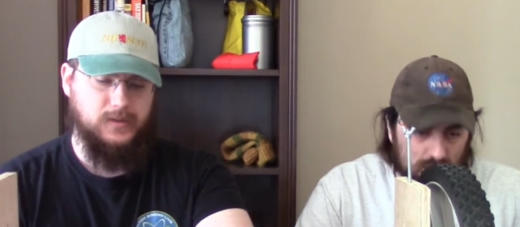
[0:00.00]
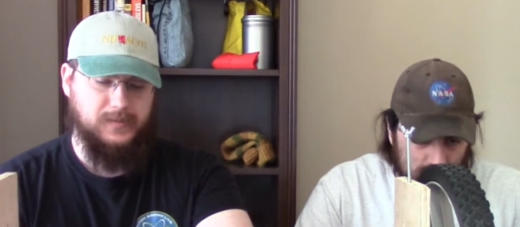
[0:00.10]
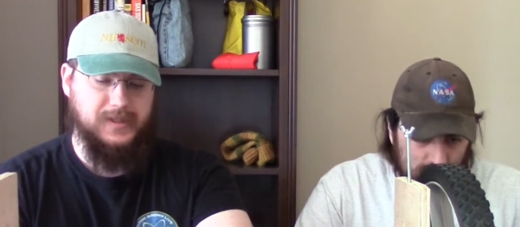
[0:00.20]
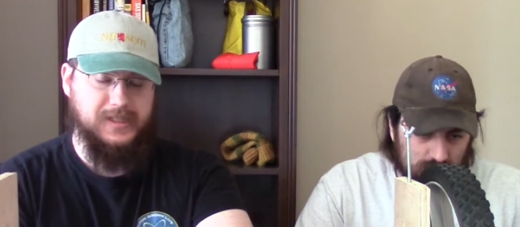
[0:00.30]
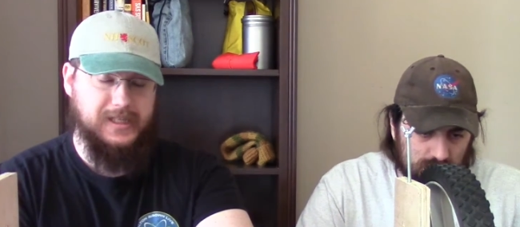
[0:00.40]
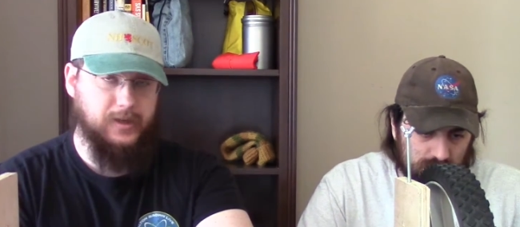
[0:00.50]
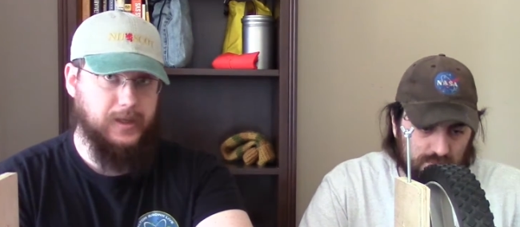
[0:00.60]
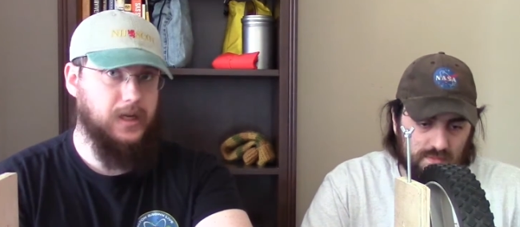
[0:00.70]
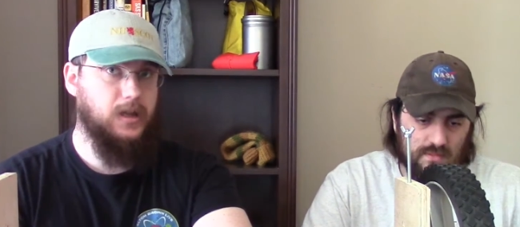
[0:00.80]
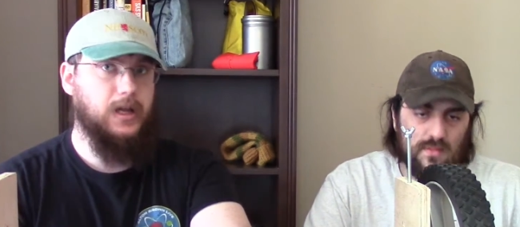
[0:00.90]

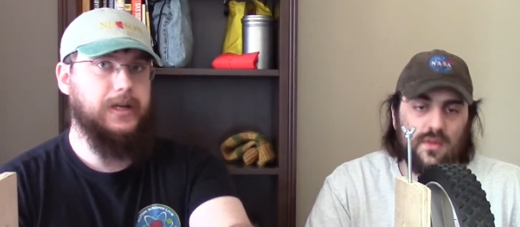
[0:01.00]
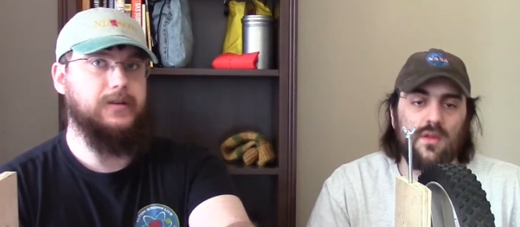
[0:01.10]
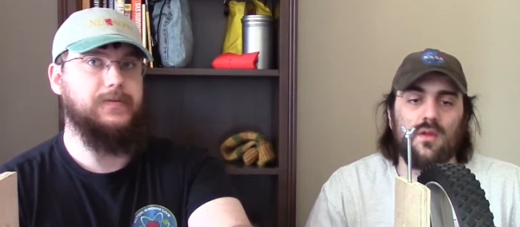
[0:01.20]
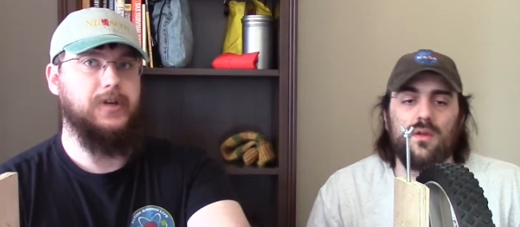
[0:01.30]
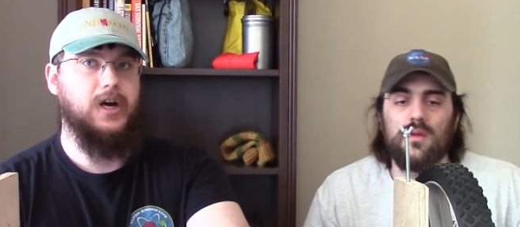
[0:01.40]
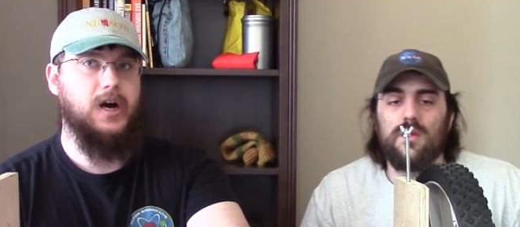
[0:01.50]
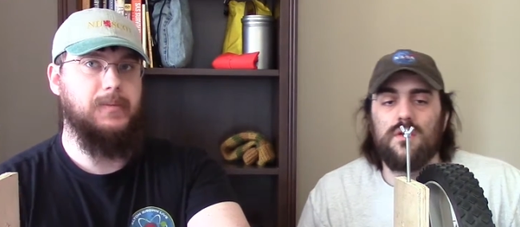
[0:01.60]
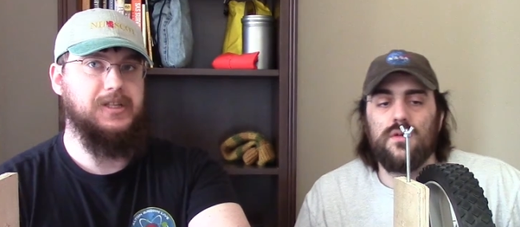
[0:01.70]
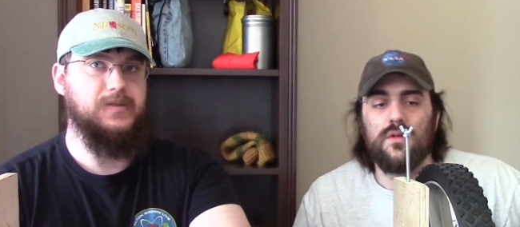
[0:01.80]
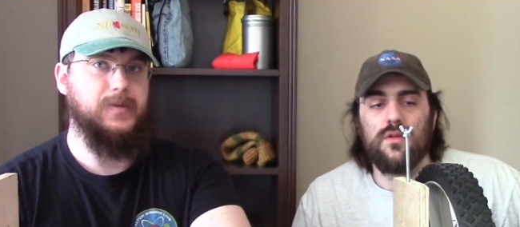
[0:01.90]
Speaker 1: considering a lot of the
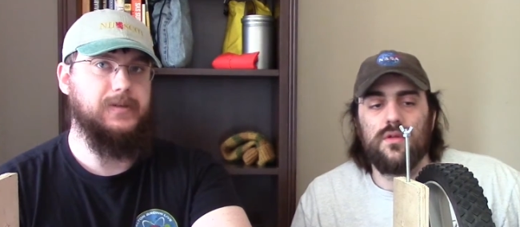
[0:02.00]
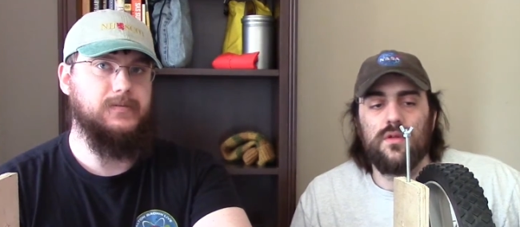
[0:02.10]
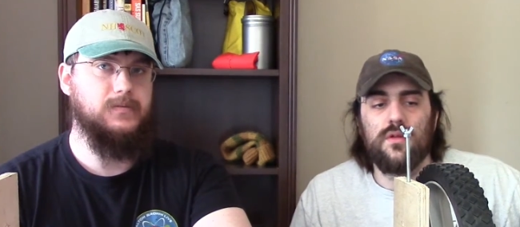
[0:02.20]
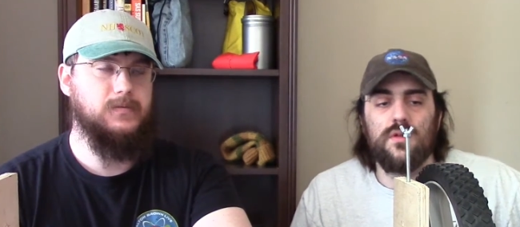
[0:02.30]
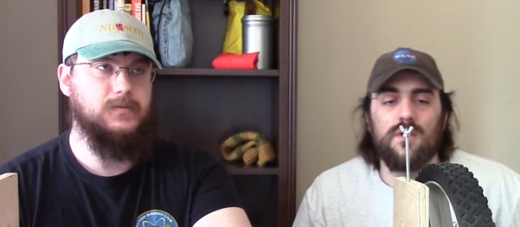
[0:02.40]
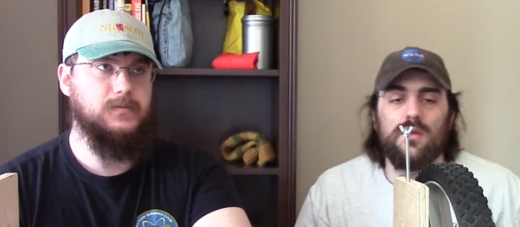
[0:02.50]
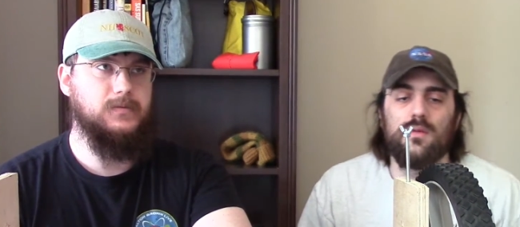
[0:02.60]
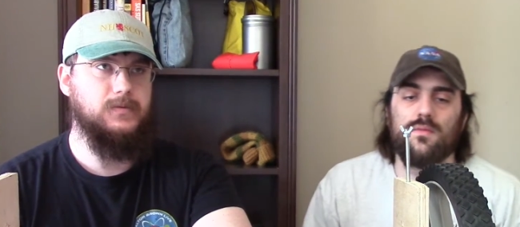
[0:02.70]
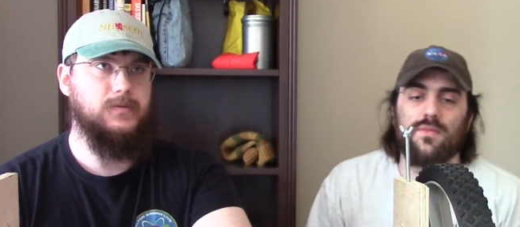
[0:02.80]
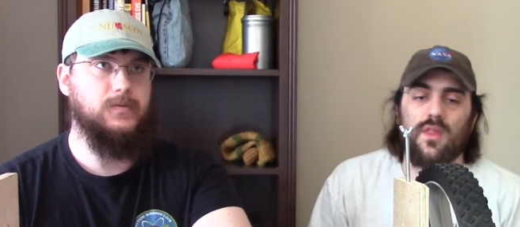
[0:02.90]
comments, and we
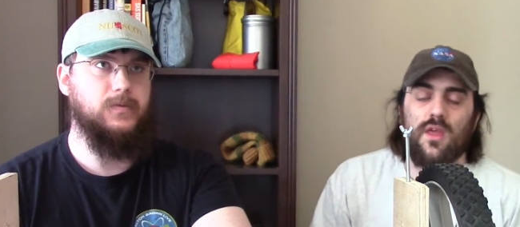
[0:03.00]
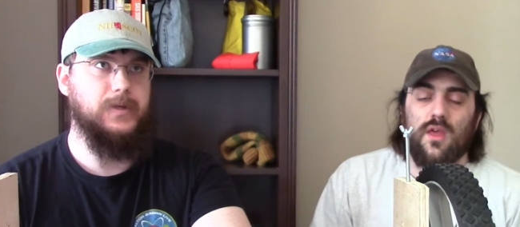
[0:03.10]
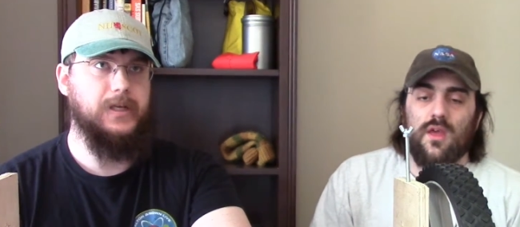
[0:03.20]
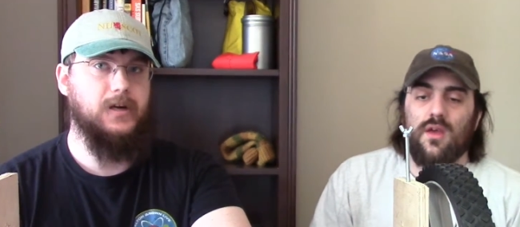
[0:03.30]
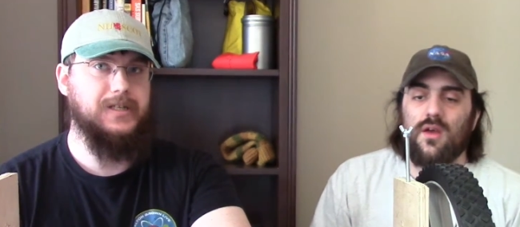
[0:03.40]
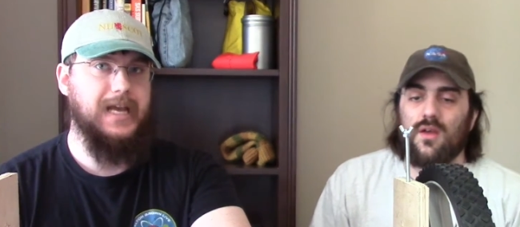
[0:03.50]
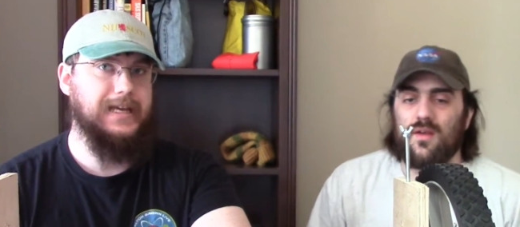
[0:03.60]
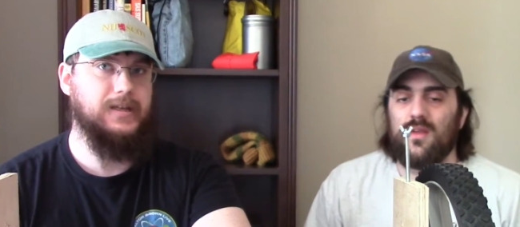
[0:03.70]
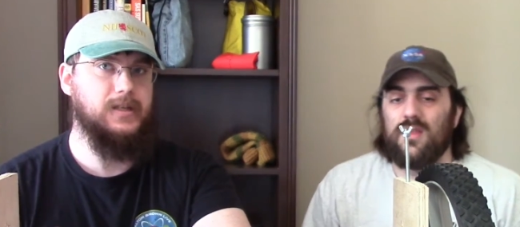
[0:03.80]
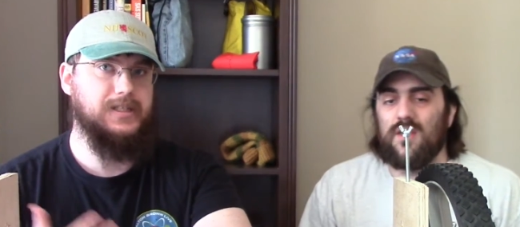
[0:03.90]
we are
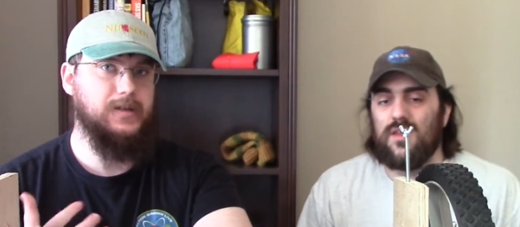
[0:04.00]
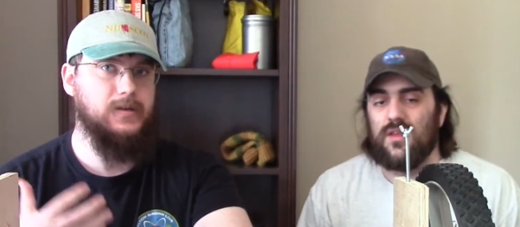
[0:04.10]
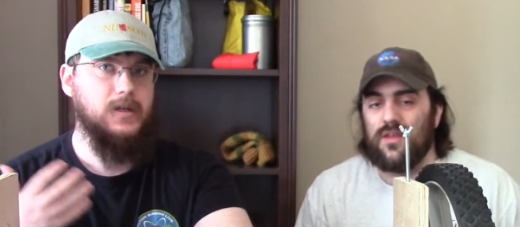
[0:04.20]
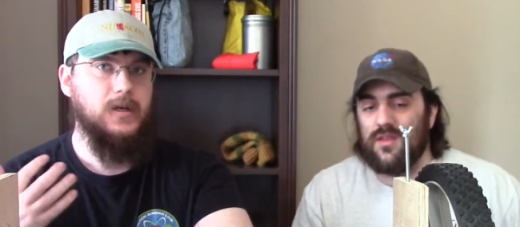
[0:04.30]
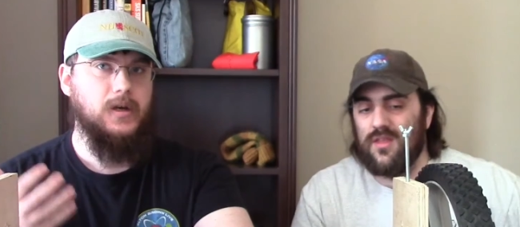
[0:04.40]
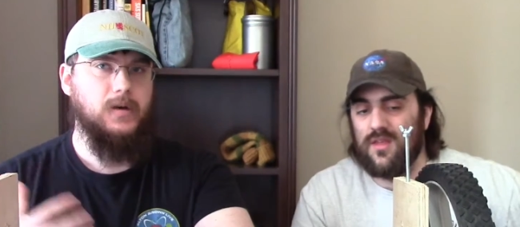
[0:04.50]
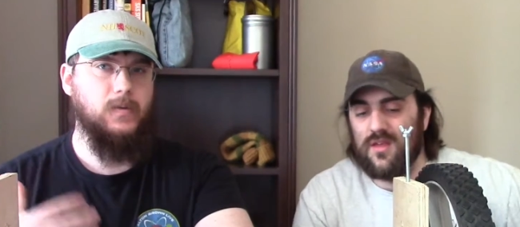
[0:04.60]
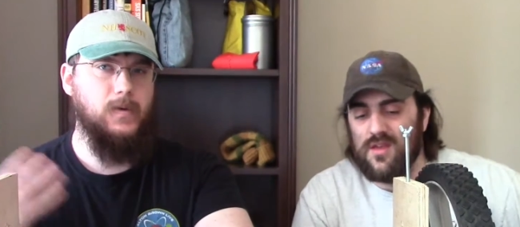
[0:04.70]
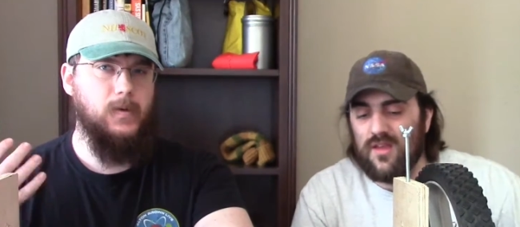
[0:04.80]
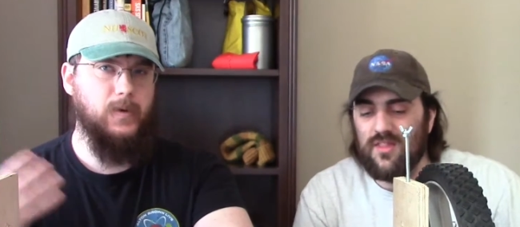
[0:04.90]
taking it's like
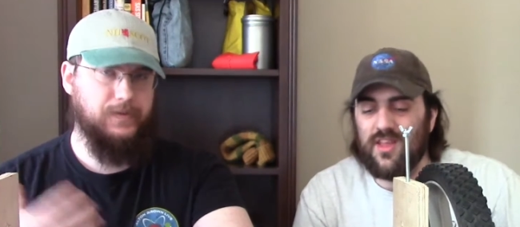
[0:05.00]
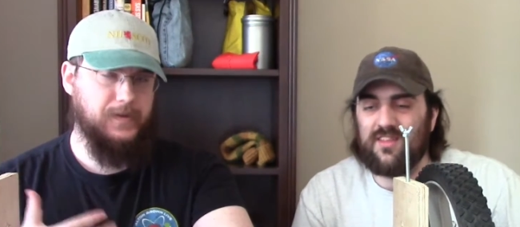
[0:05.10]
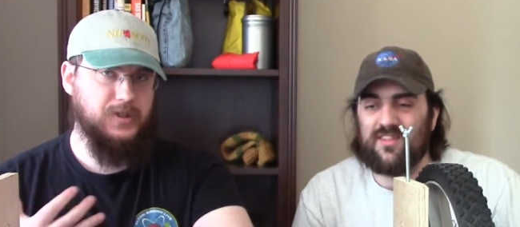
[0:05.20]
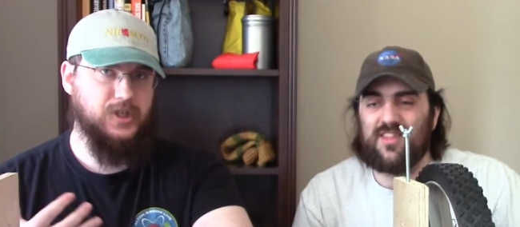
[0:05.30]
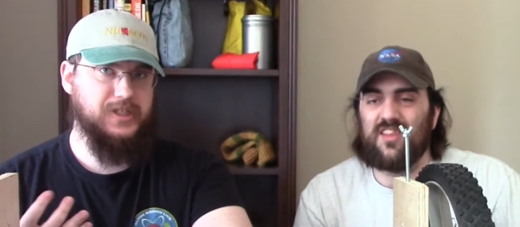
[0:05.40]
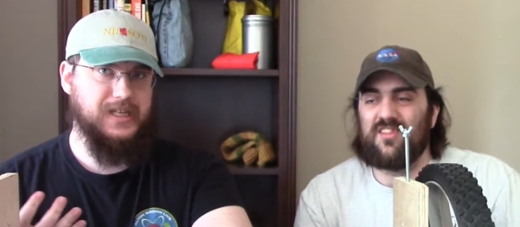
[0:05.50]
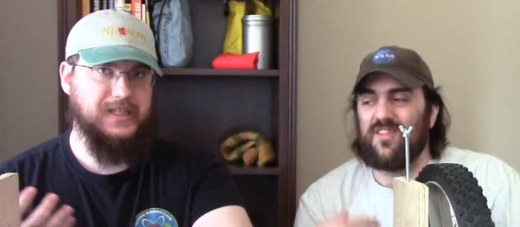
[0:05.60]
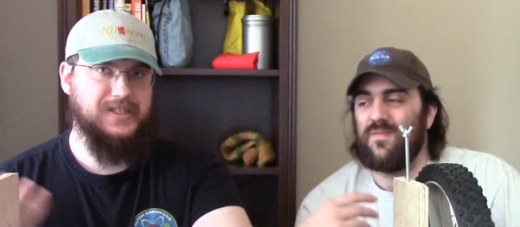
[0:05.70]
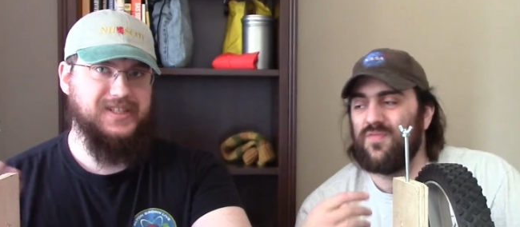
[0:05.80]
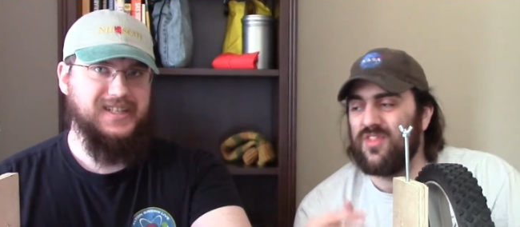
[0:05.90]
with this, future this,
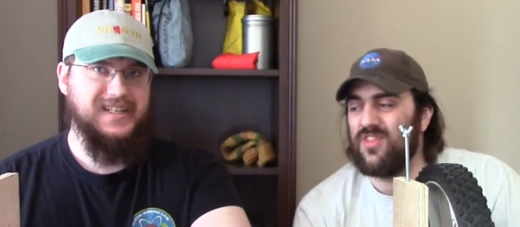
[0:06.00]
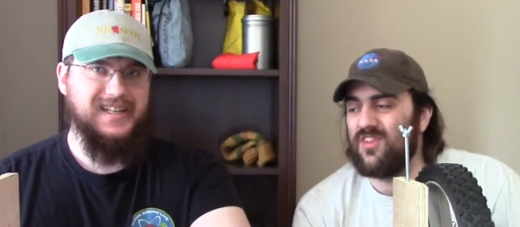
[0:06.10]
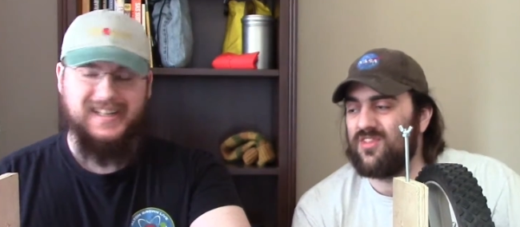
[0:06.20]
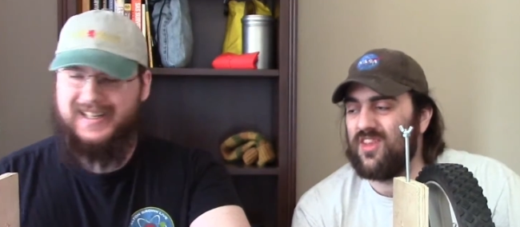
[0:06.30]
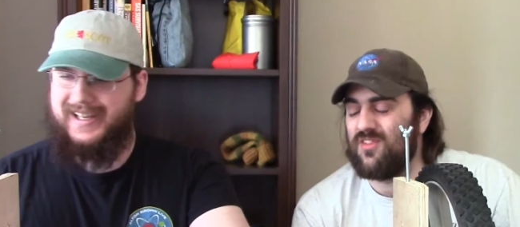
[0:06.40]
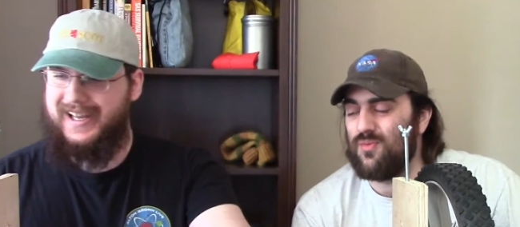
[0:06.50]
designs.
Speaker 2: This this